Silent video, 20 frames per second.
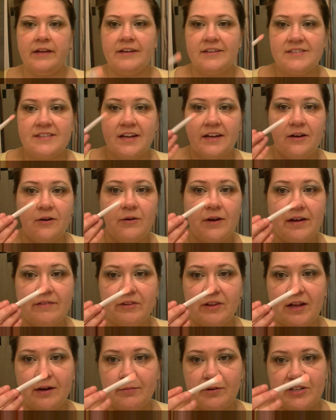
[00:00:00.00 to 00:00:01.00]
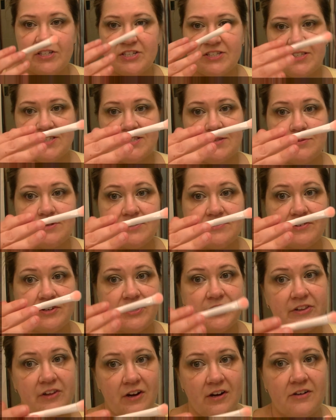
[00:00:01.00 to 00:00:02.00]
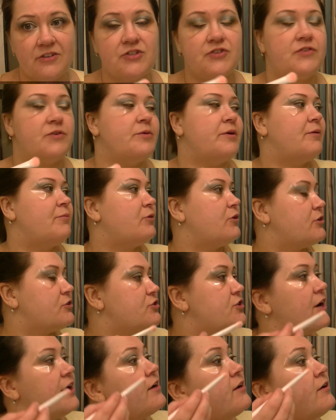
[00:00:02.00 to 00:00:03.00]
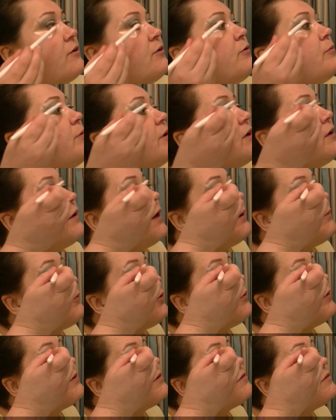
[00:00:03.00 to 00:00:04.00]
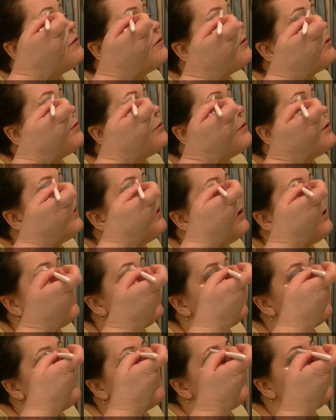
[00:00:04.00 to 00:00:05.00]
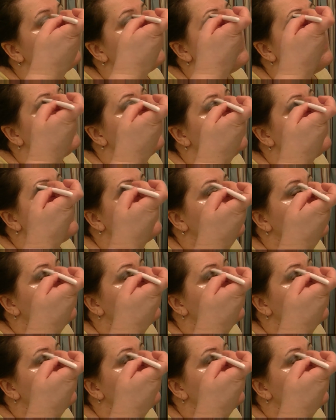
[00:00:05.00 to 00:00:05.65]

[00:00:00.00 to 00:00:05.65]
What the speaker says: I said, I don't have a lot of brushes. This one's very large for what I'm going to try to do, but I'm going to blend,